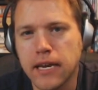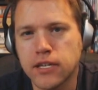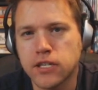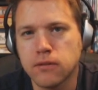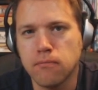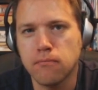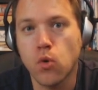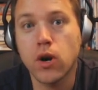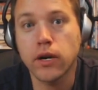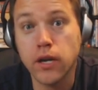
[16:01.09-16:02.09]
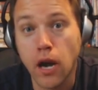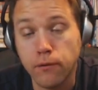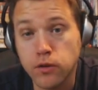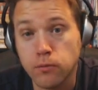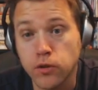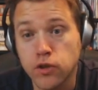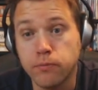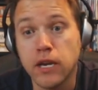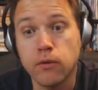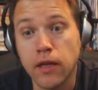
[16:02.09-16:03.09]
us more uncomfortable to
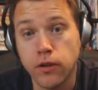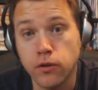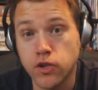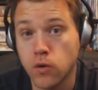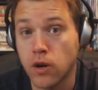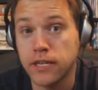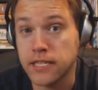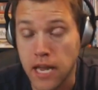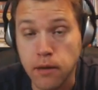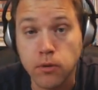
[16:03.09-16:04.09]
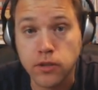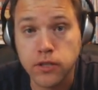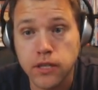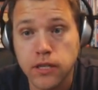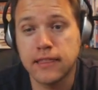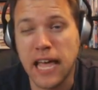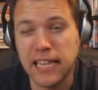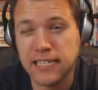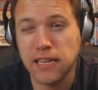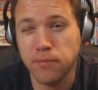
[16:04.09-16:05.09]
be around those who are disabled,
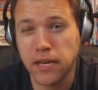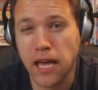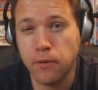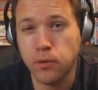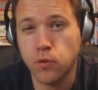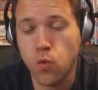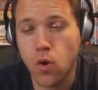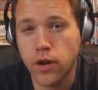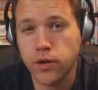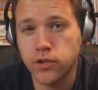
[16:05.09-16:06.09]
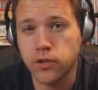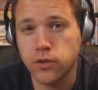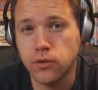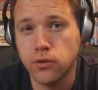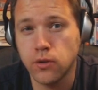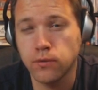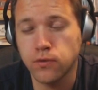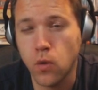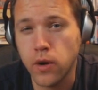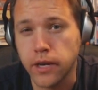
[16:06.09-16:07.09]
that's something I would want to
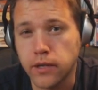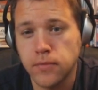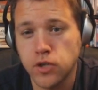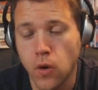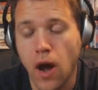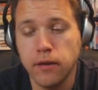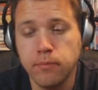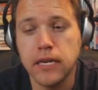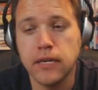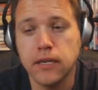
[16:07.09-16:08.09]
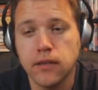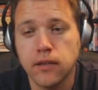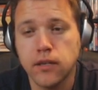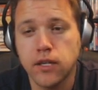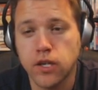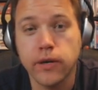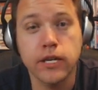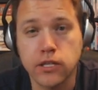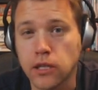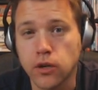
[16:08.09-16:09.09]
avoid. So I'd be
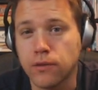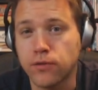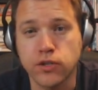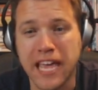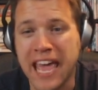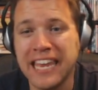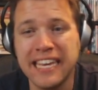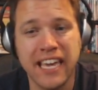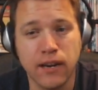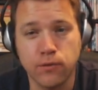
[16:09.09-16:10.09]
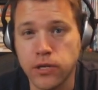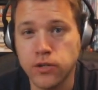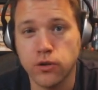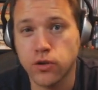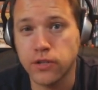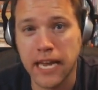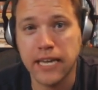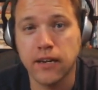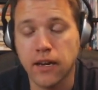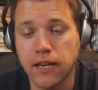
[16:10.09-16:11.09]
curious to learn if there's any kind of research or
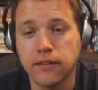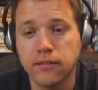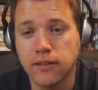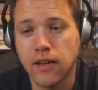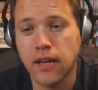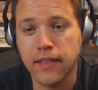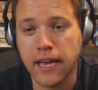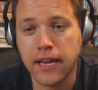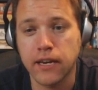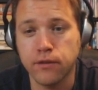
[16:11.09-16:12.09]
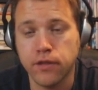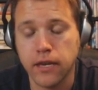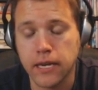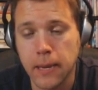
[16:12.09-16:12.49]
data on that kind of thing.